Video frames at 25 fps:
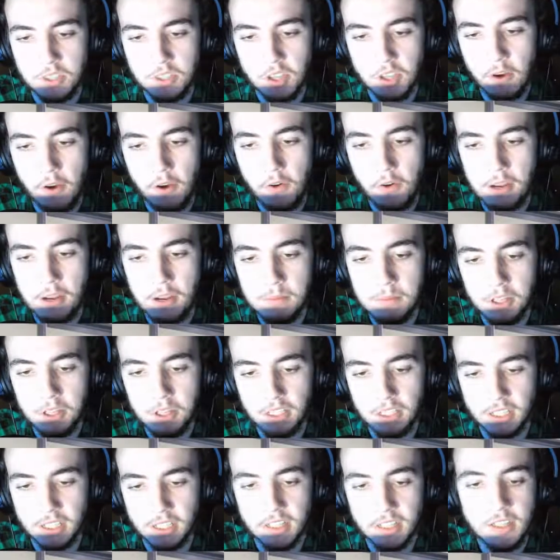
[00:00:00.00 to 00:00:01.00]
as Sayori and
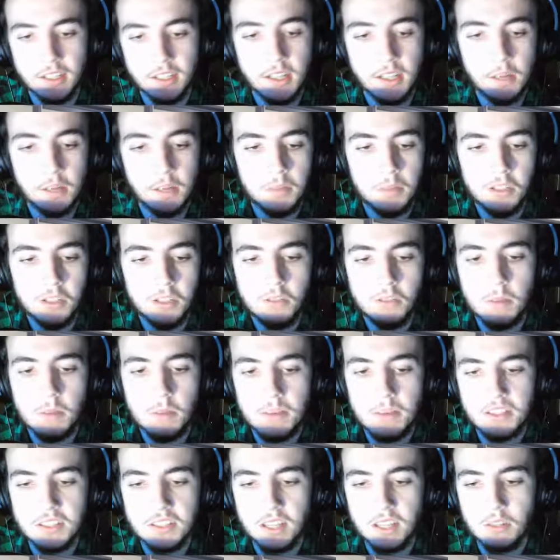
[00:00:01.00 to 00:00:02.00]
Monica, but I'll do
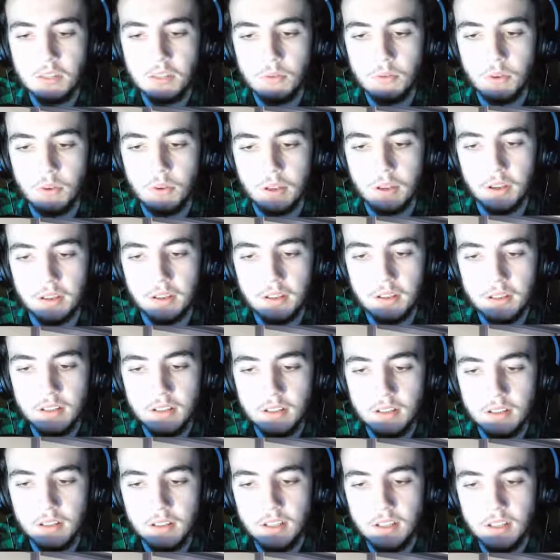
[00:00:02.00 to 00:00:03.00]
my best to get through it.
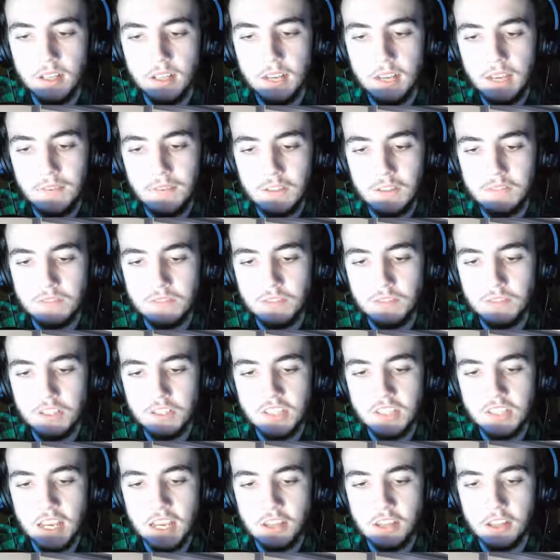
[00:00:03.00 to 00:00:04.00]
If it's for
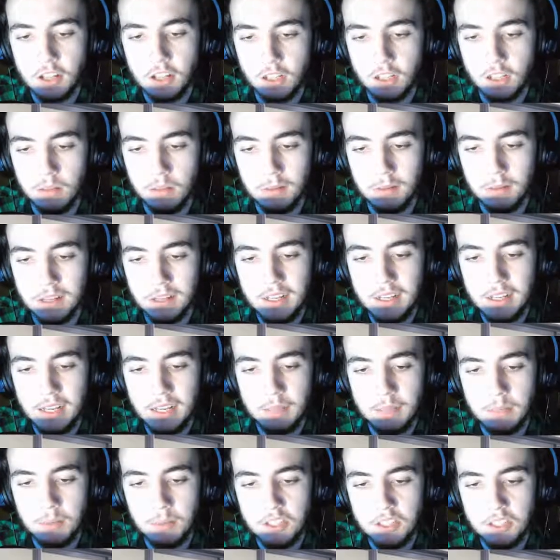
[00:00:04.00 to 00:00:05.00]
the sake of the club
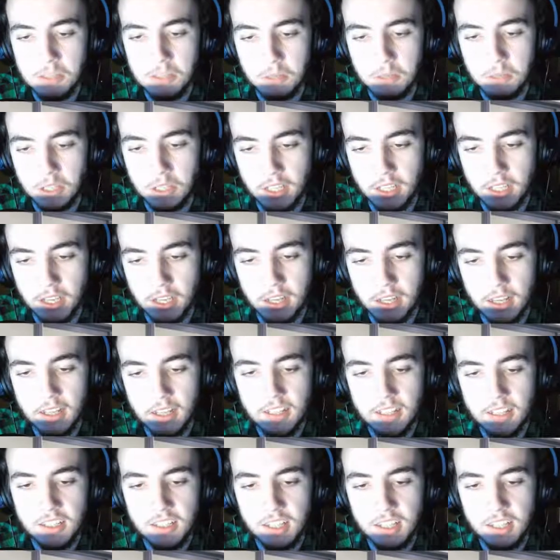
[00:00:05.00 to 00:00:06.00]
and impressing Monica,
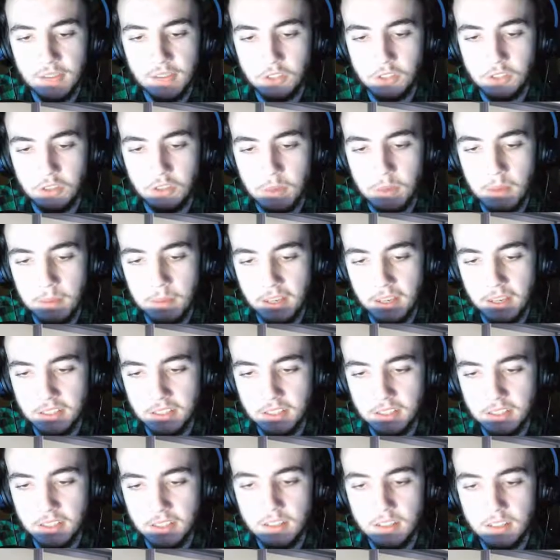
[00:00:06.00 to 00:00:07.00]
we'll have to do my
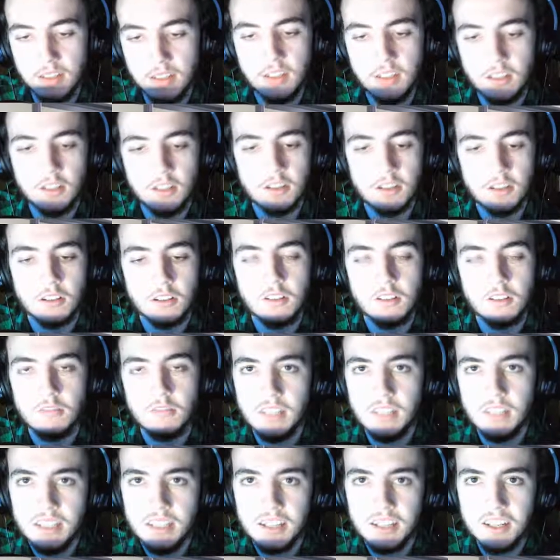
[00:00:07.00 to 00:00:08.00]
best.
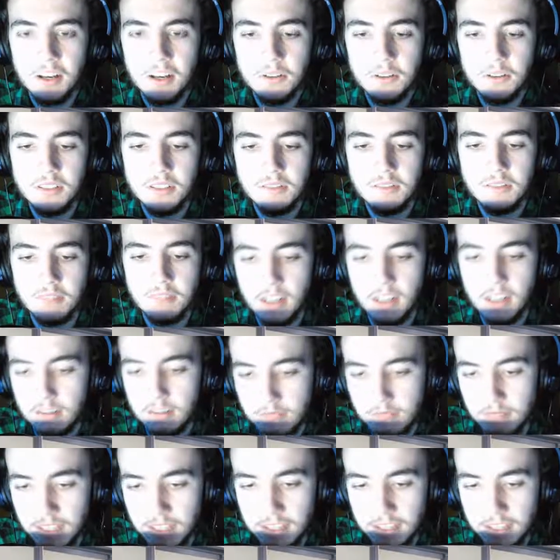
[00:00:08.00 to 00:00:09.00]
Ready to go?
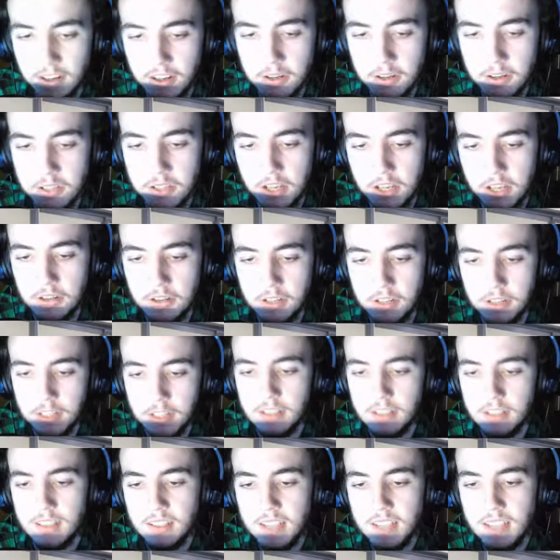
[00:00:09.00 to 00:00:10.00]
I'm ready to go,
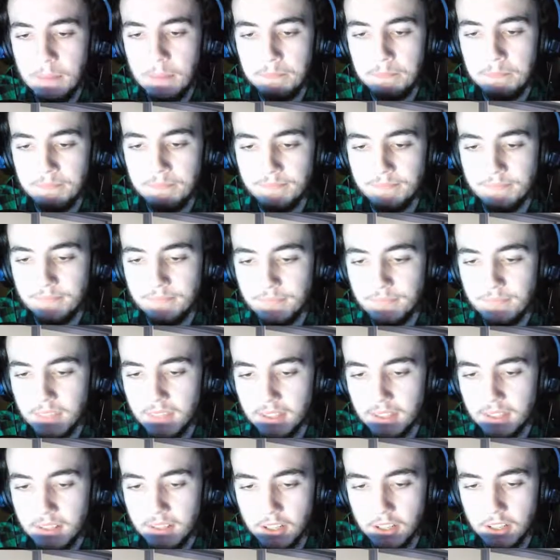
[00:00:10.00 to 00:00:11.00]
Sayori? Yep.
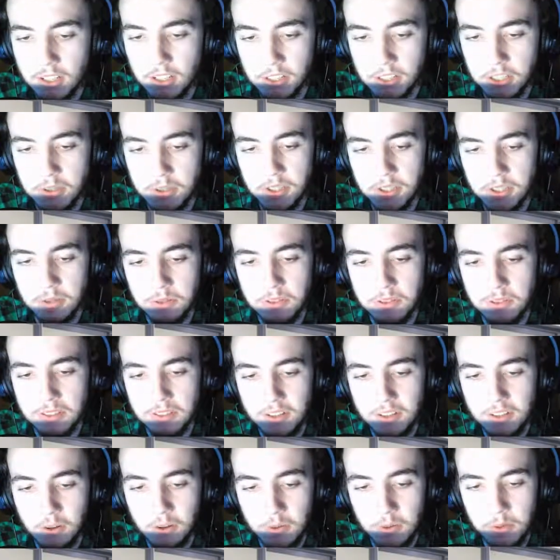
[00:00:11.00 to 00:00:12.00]
Look at you two,
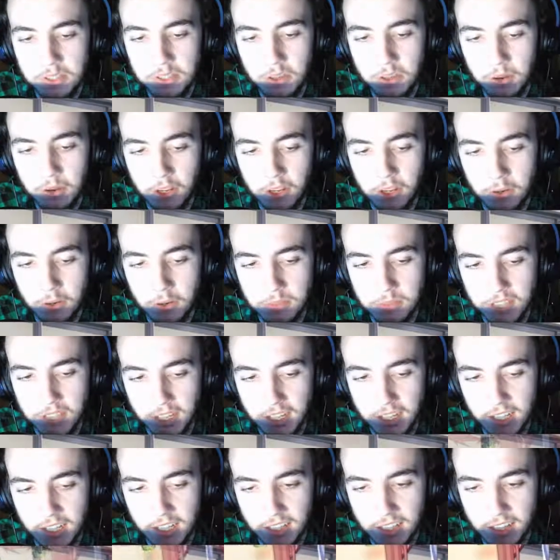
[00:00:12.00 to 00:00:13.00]
always going home
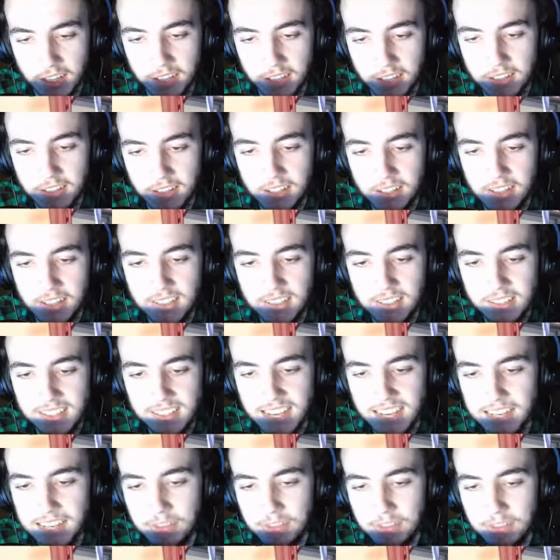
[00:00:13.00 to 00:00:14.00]
together like that.
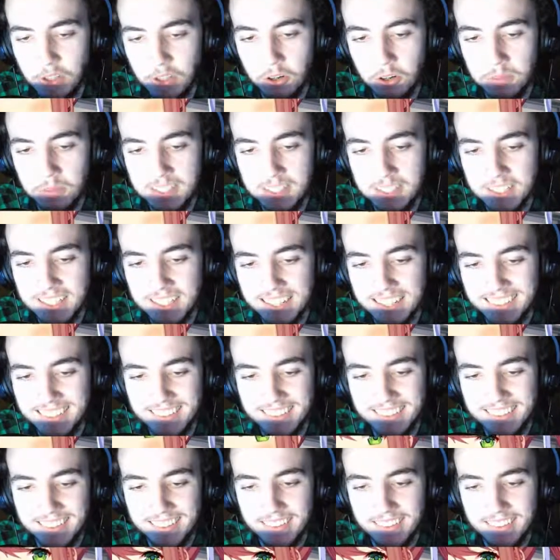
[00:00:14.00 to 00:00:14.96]
It's kind of adorable, isn't it?